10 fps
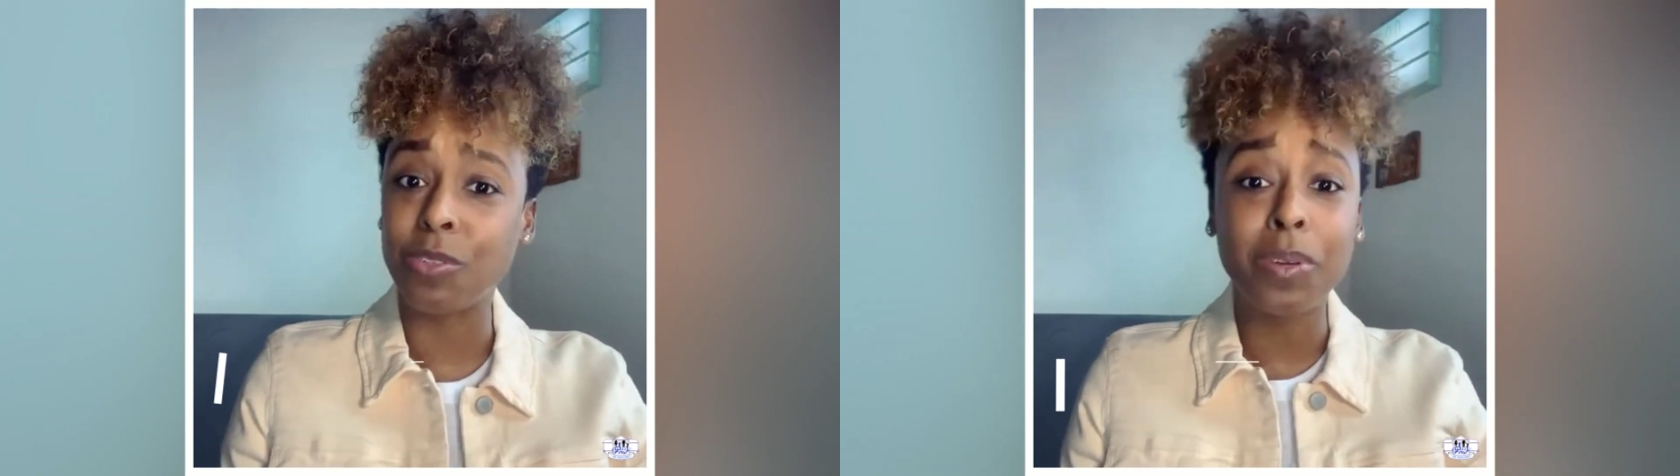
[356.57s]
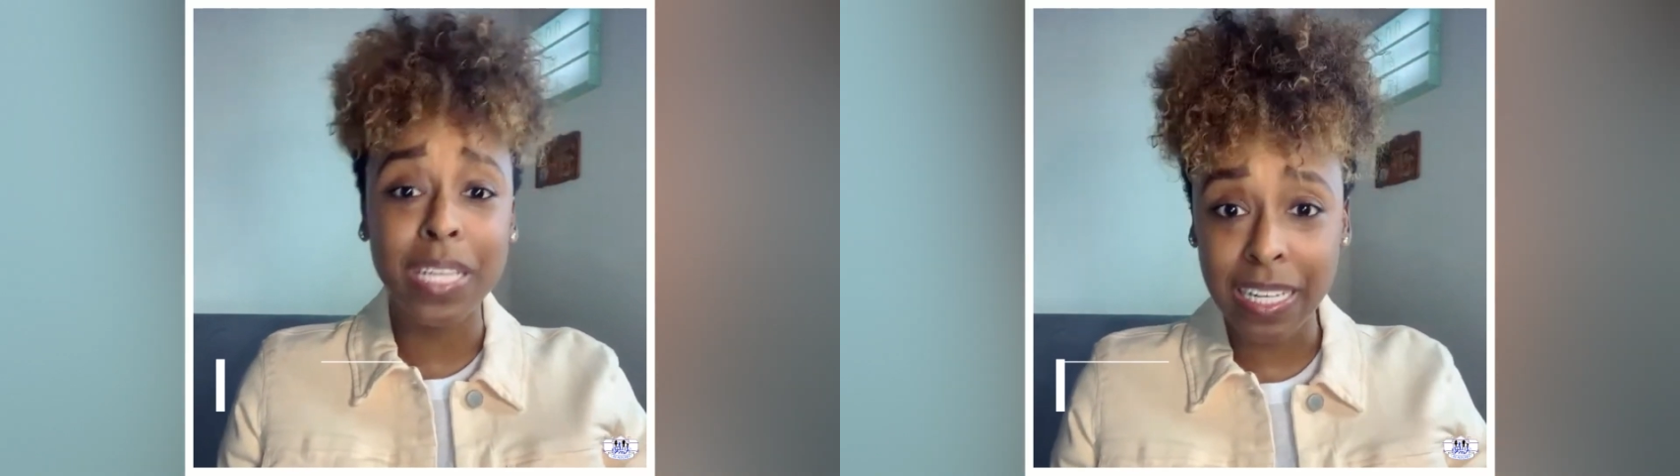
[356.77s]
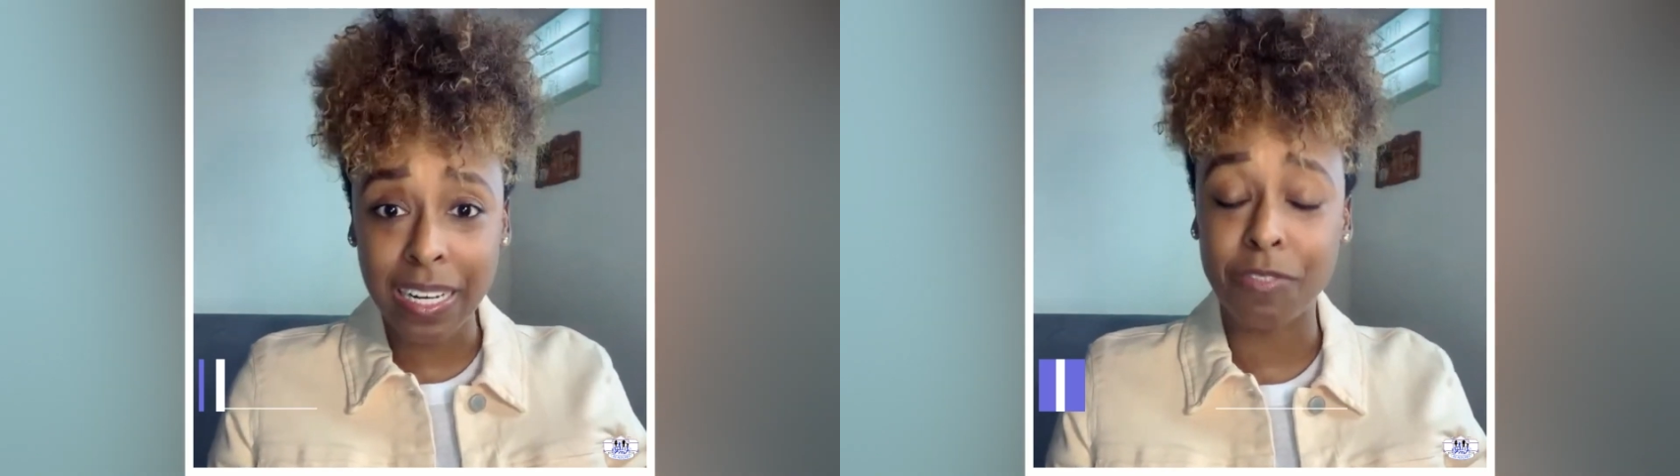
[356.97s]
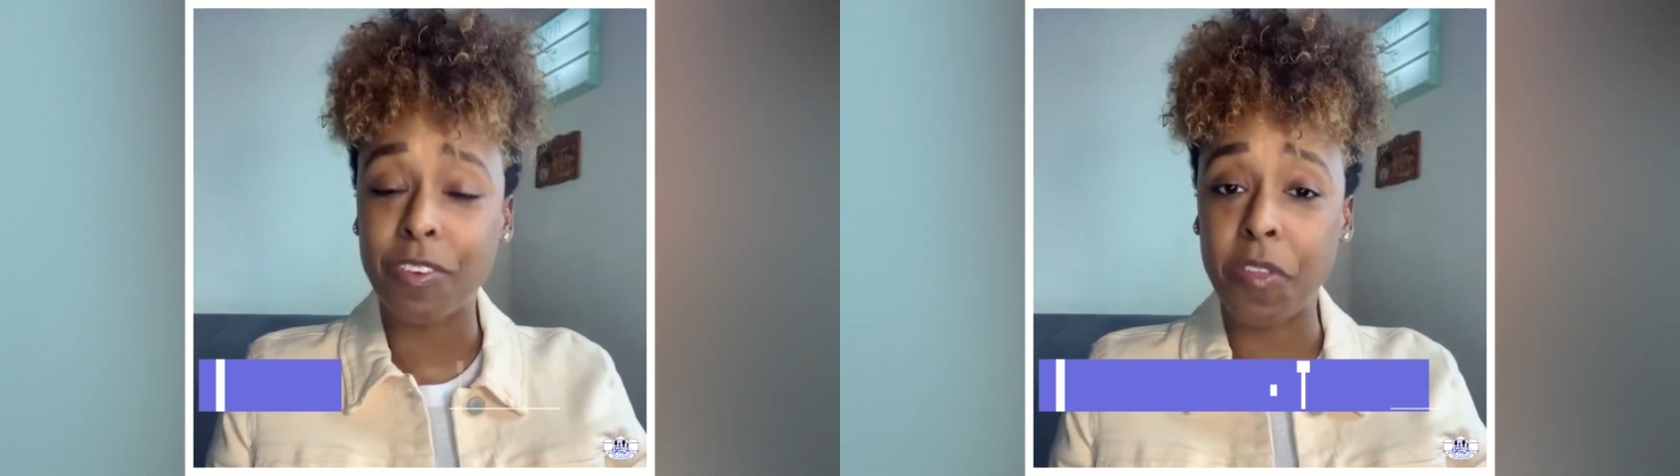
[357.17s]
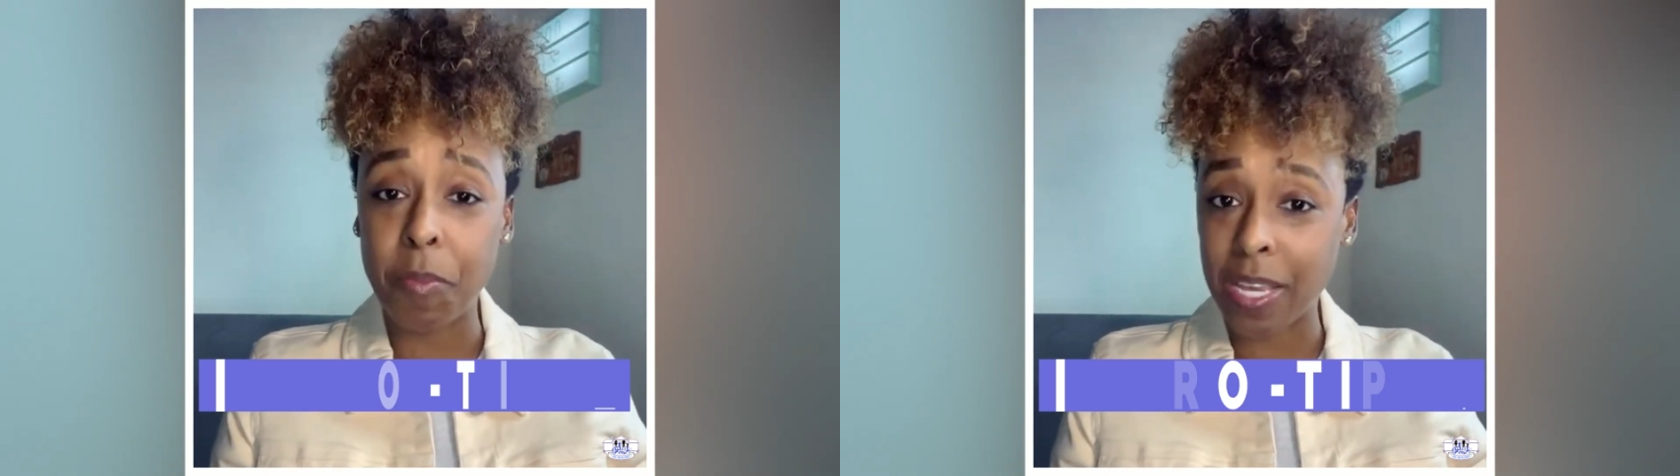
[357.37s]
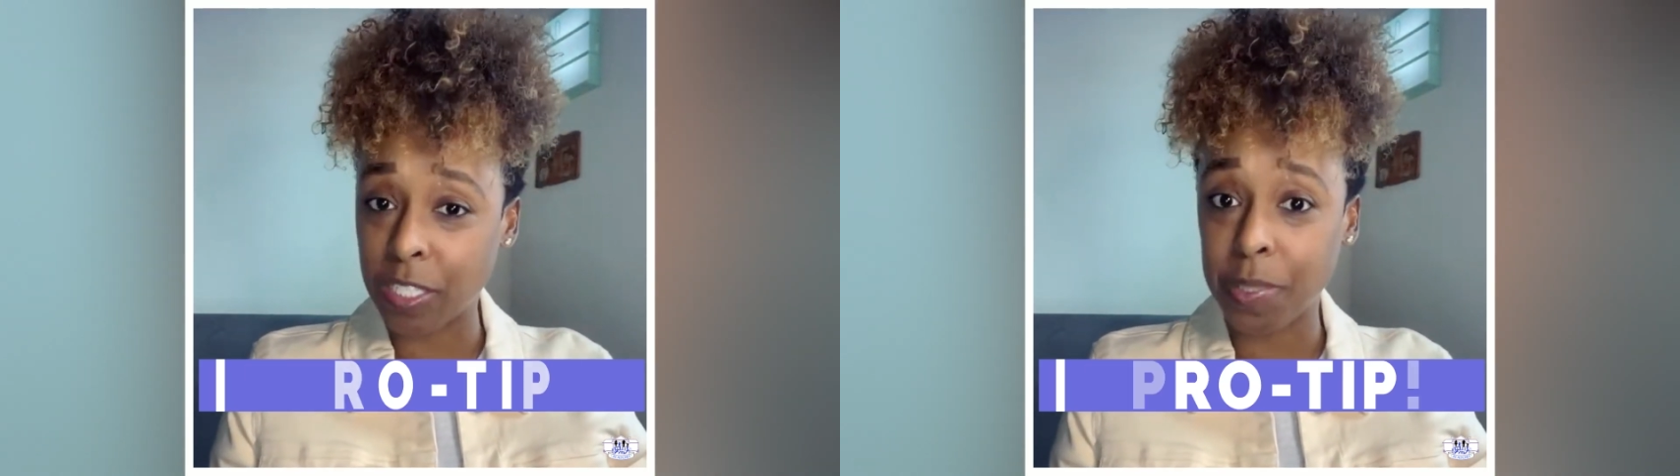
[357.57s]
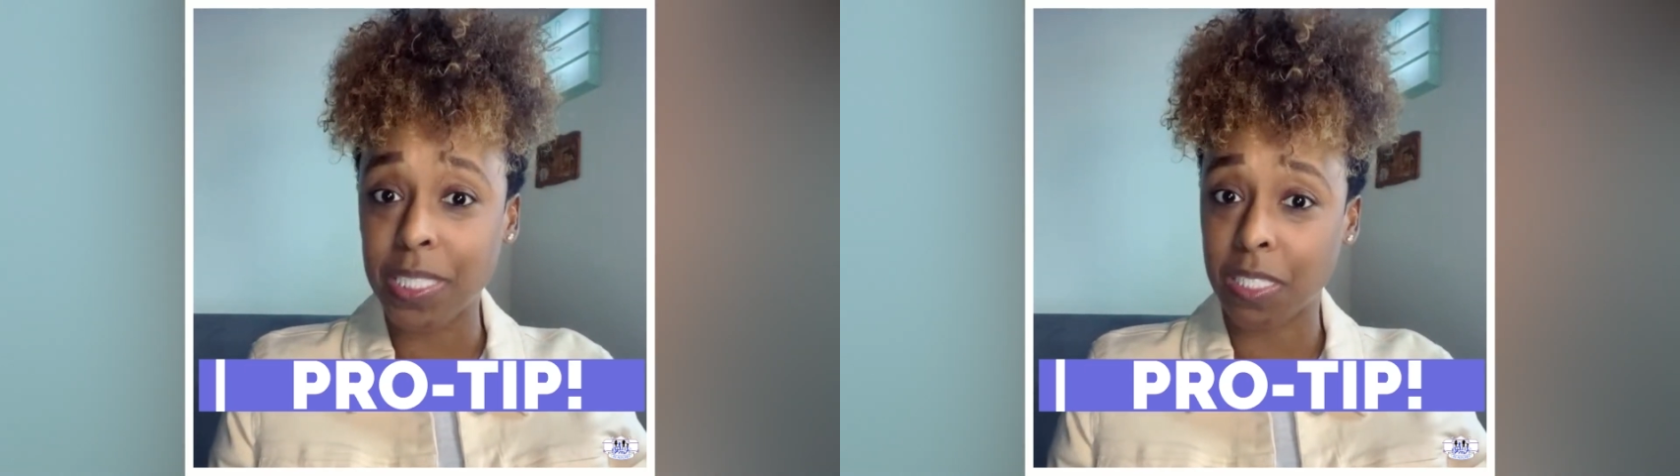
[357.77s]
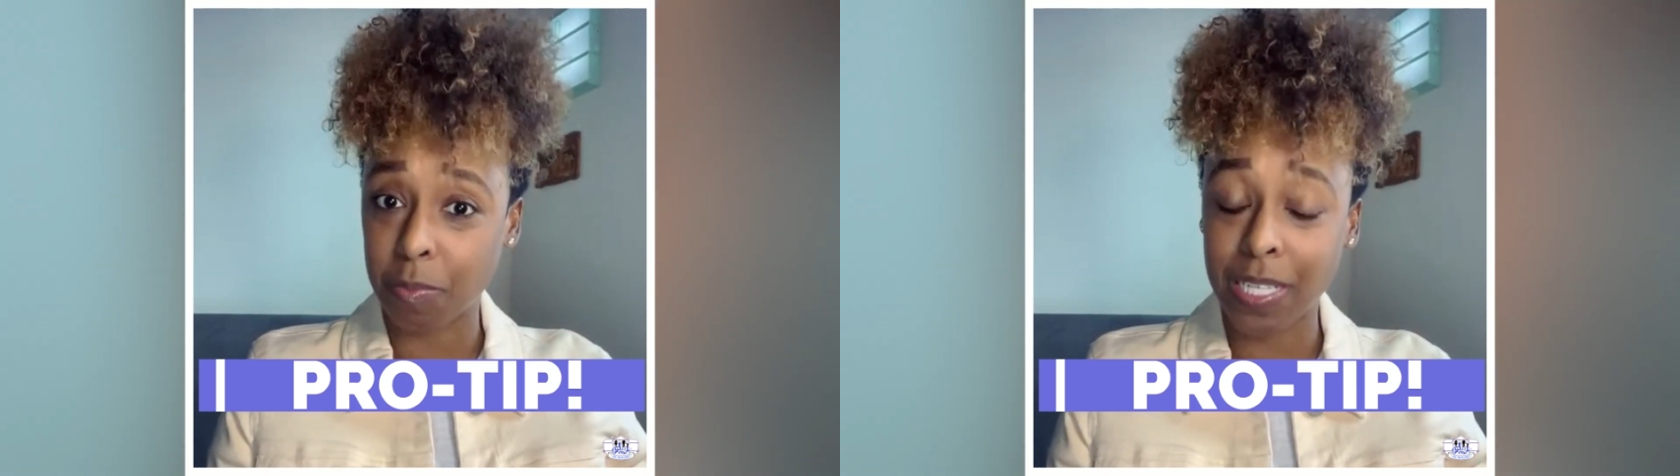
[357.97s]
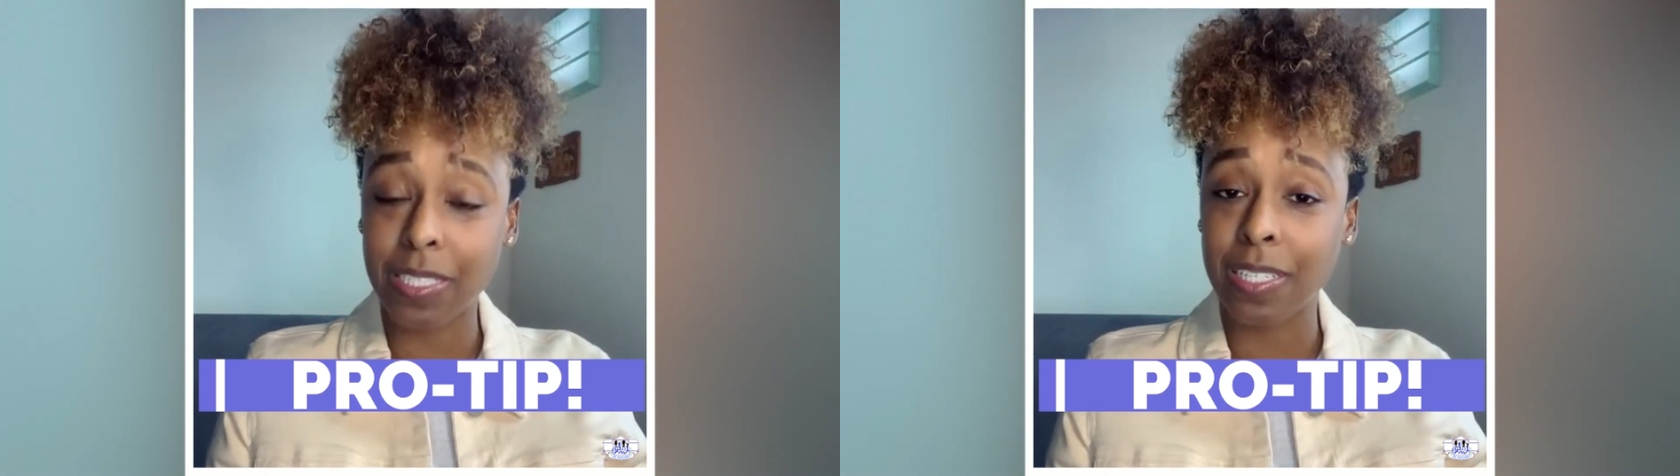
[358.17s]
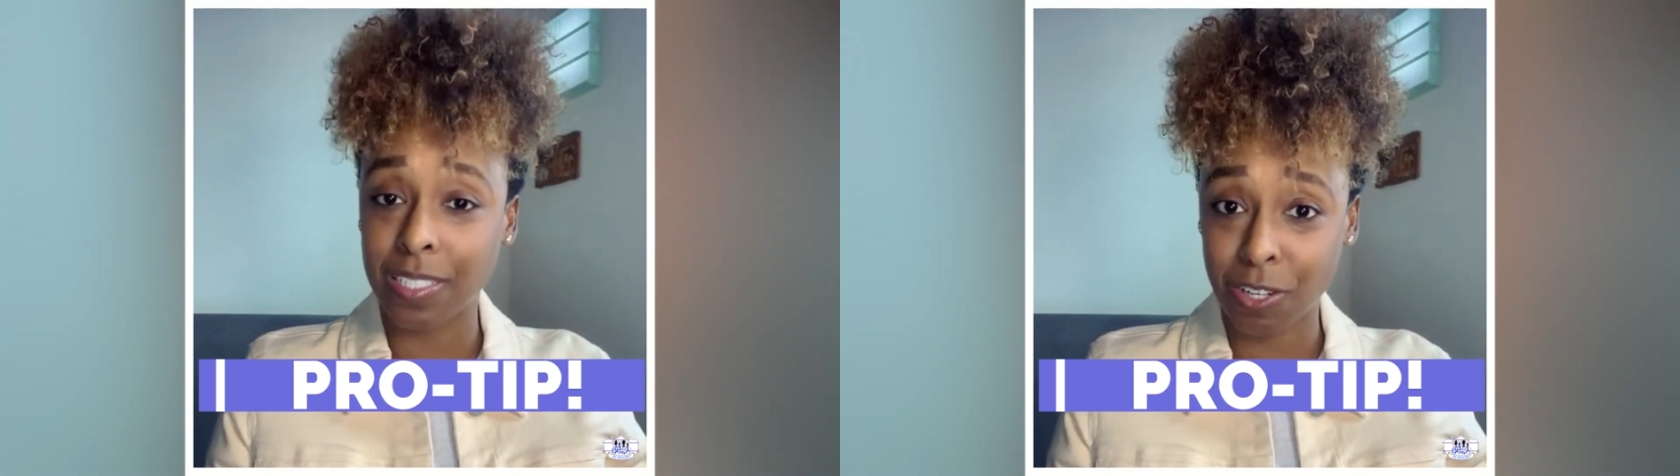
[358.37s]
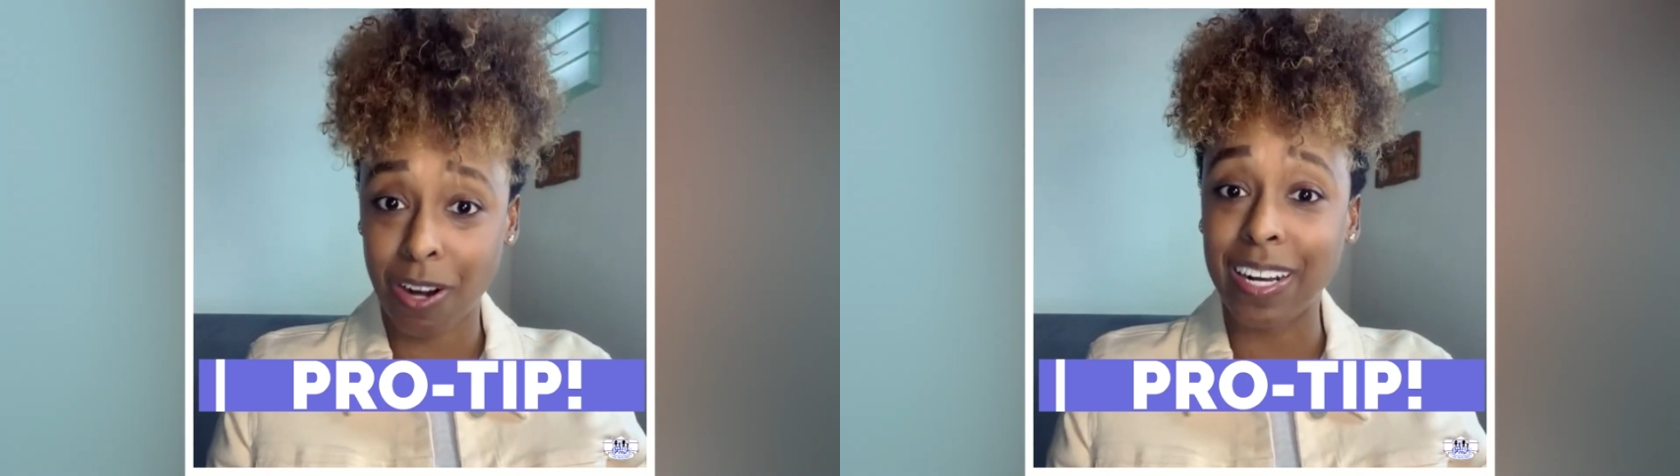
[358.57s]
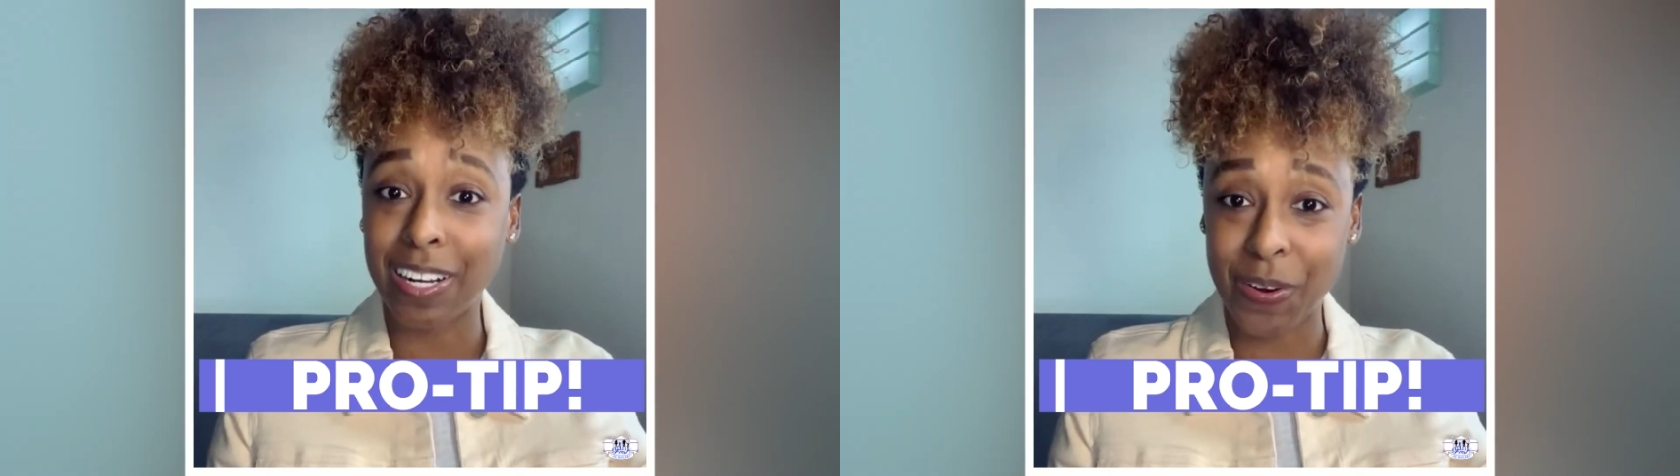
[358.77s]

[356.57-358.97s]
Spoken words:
you don't need a 50-page business plan to get started.